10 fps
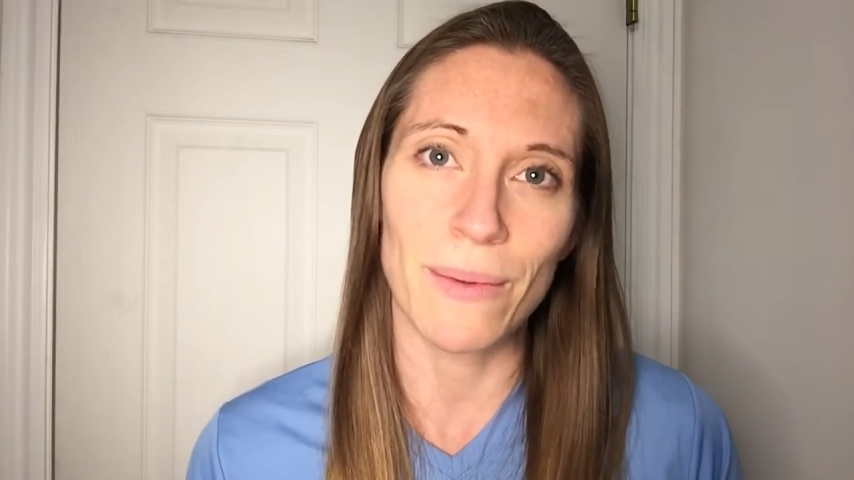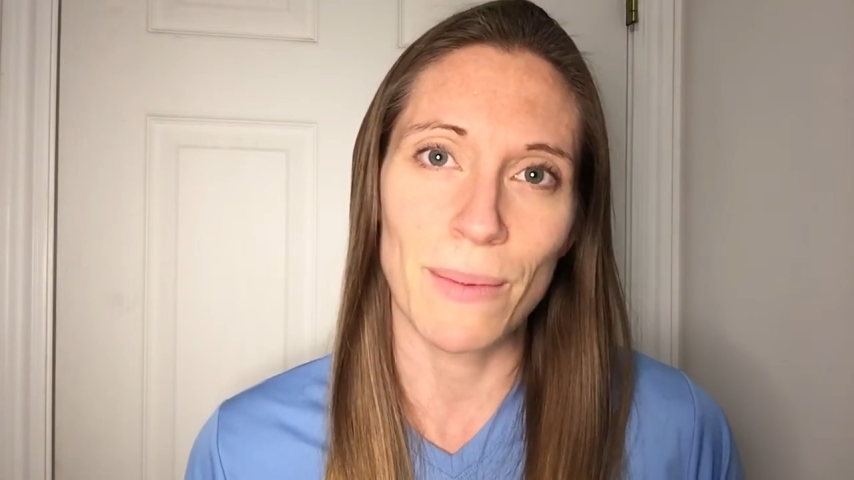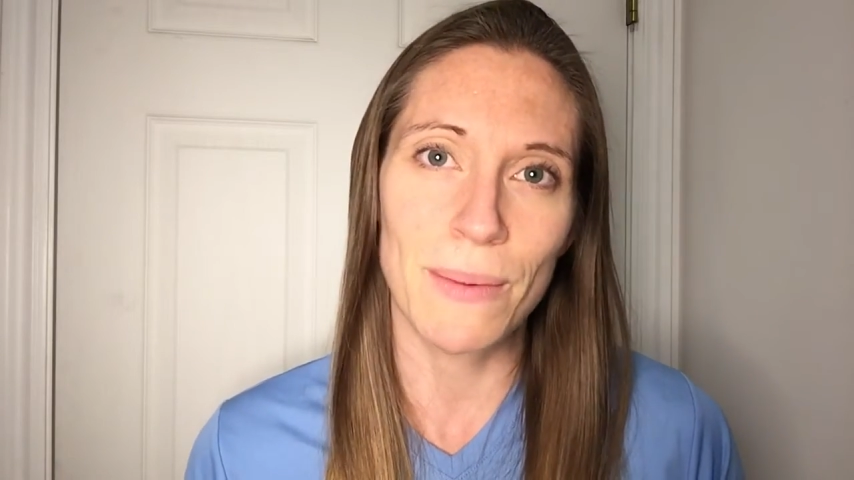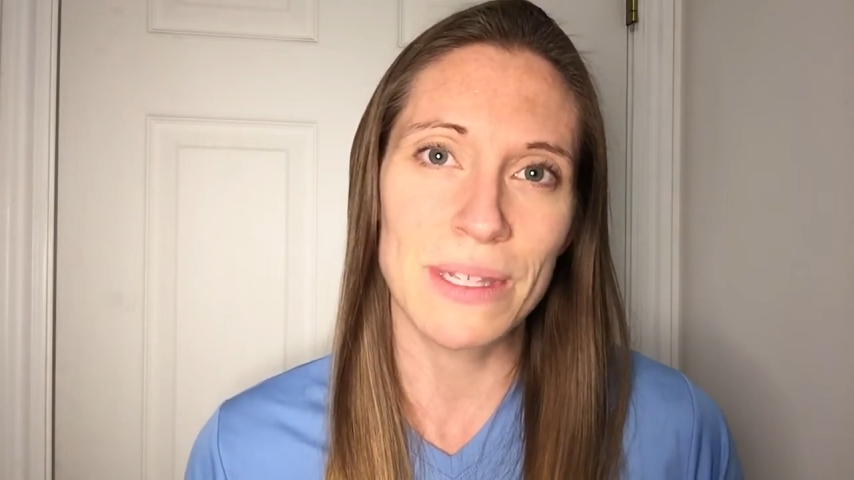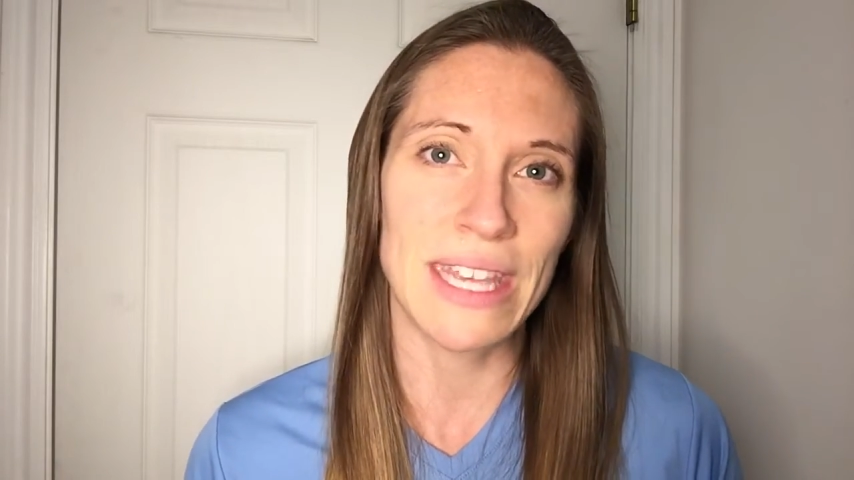When
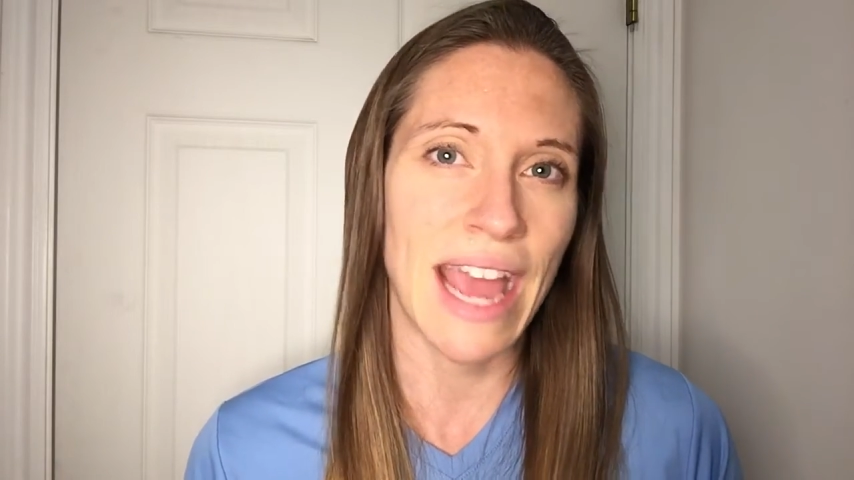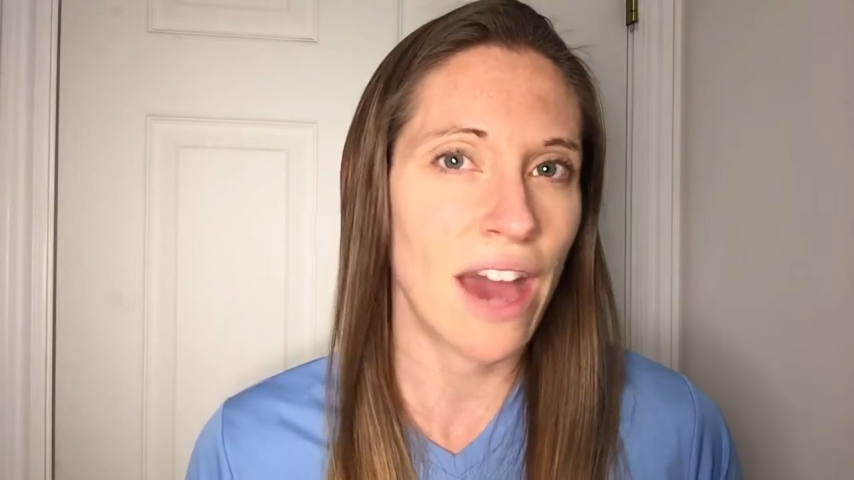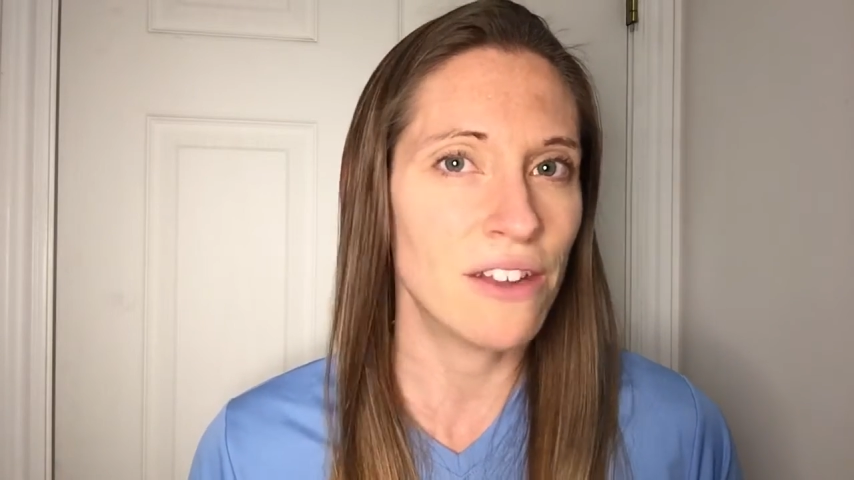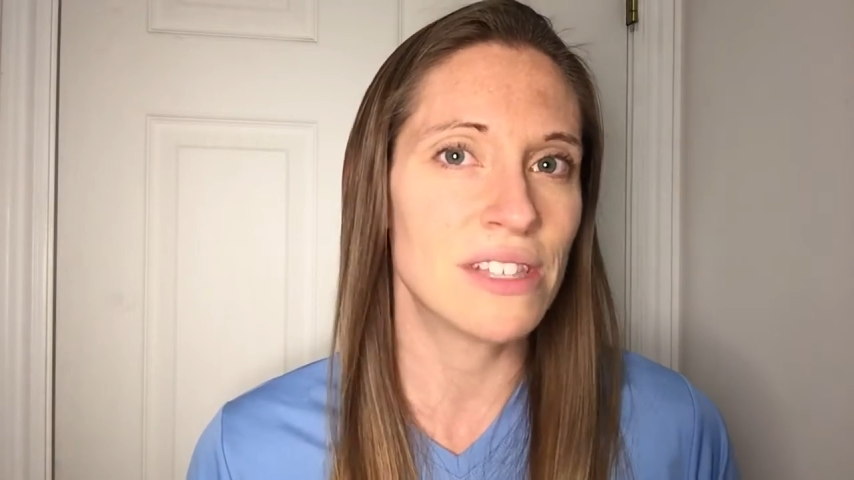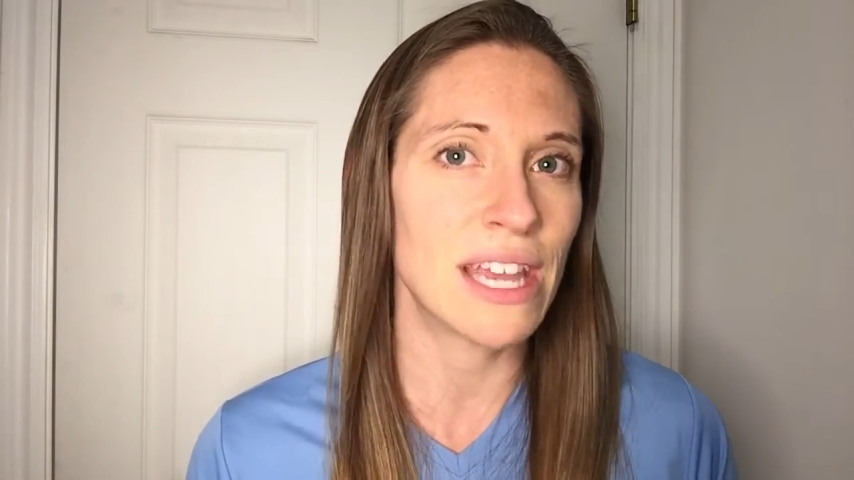people say, how
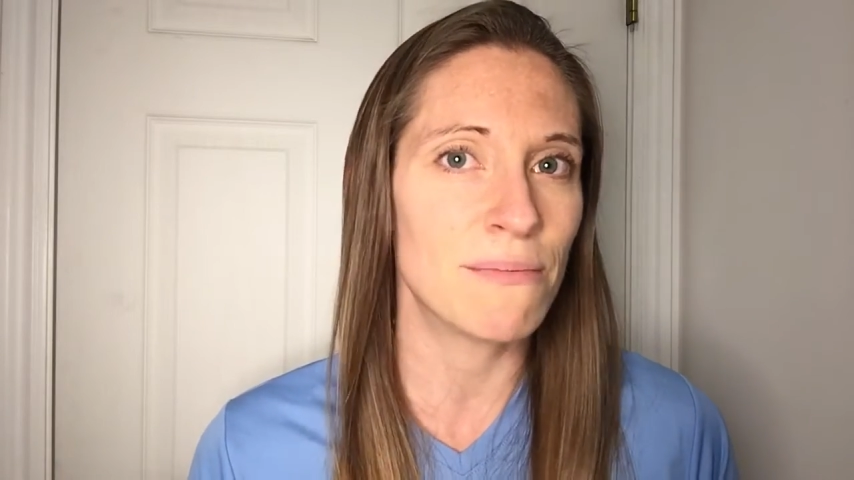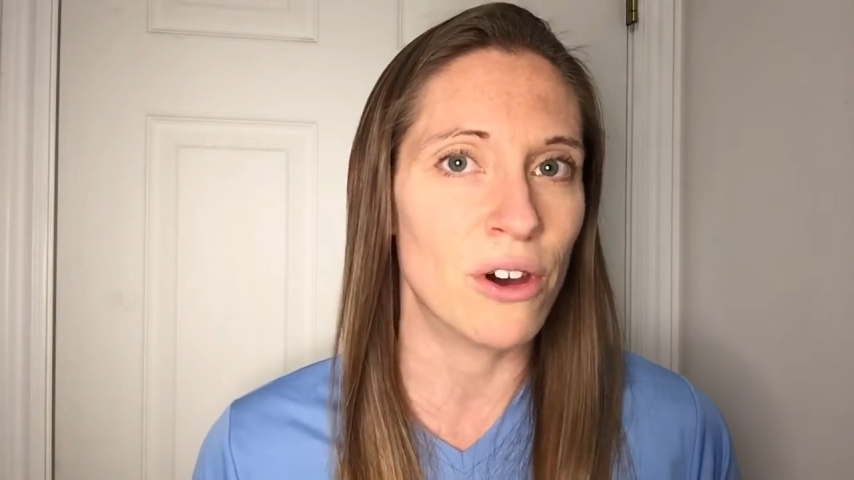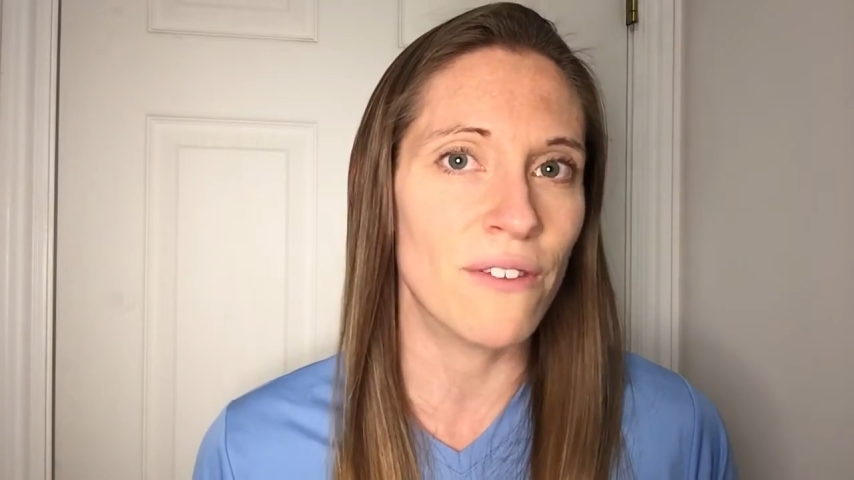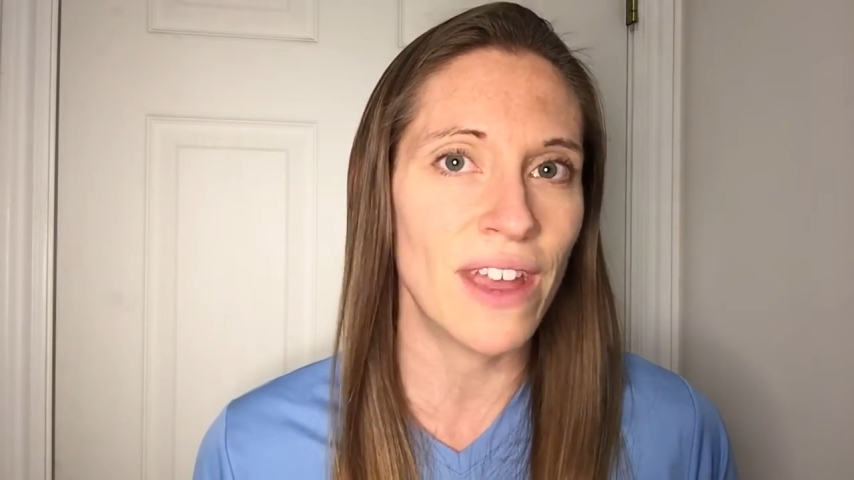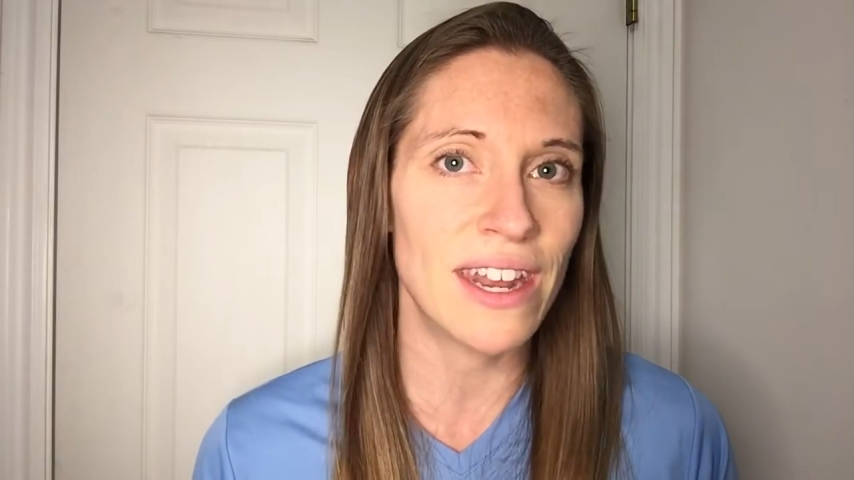do you stay
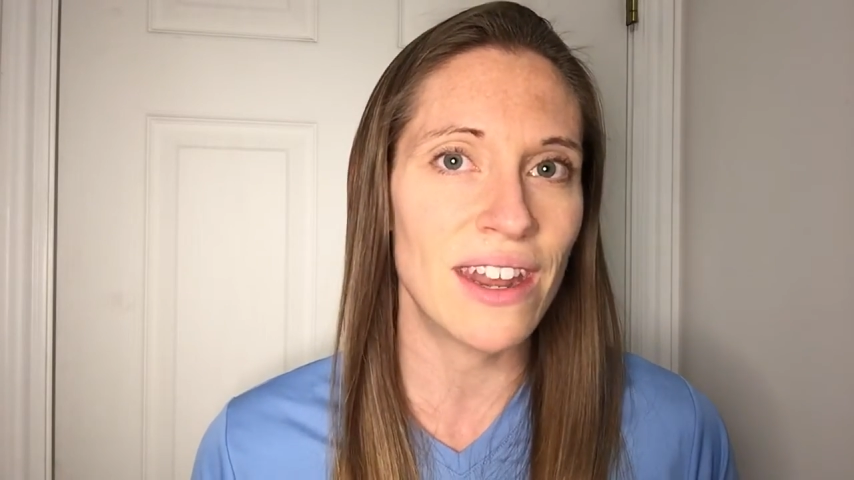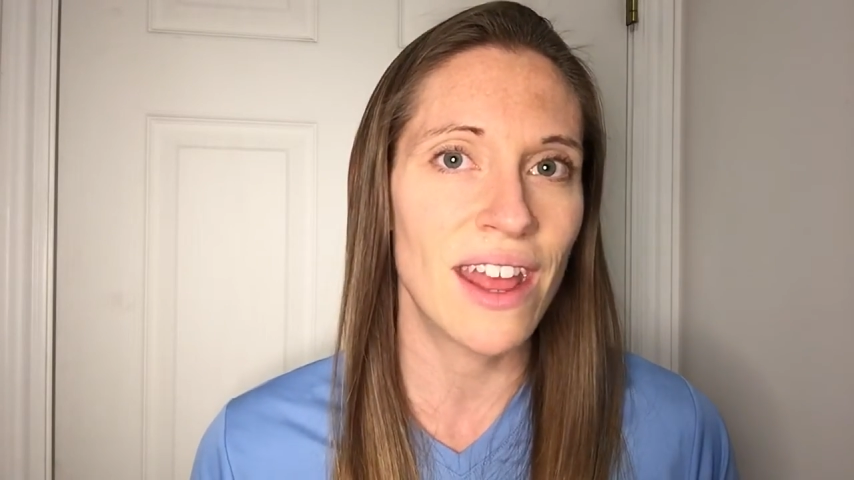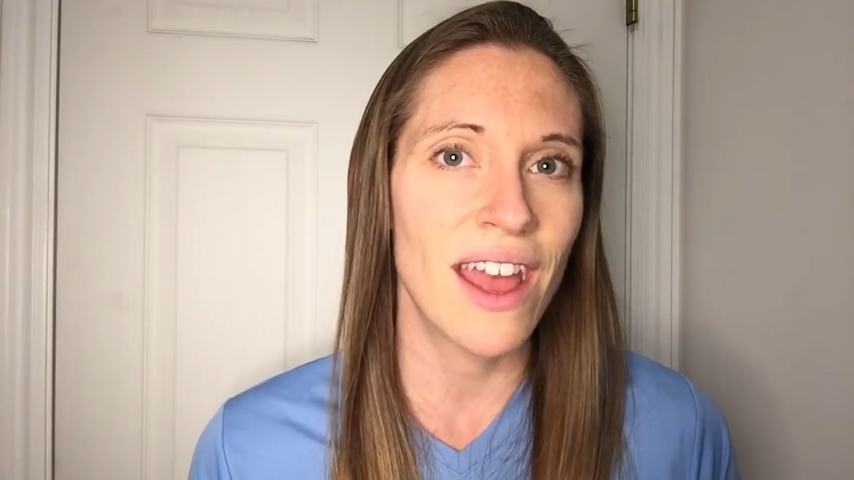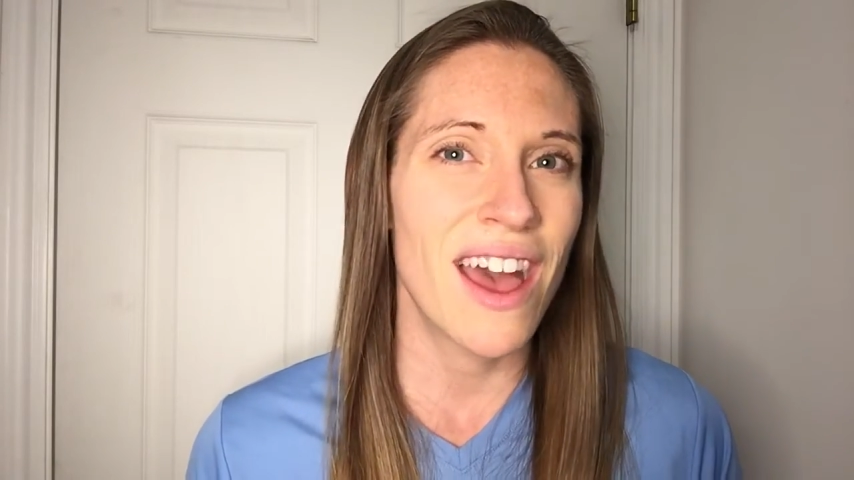motivated?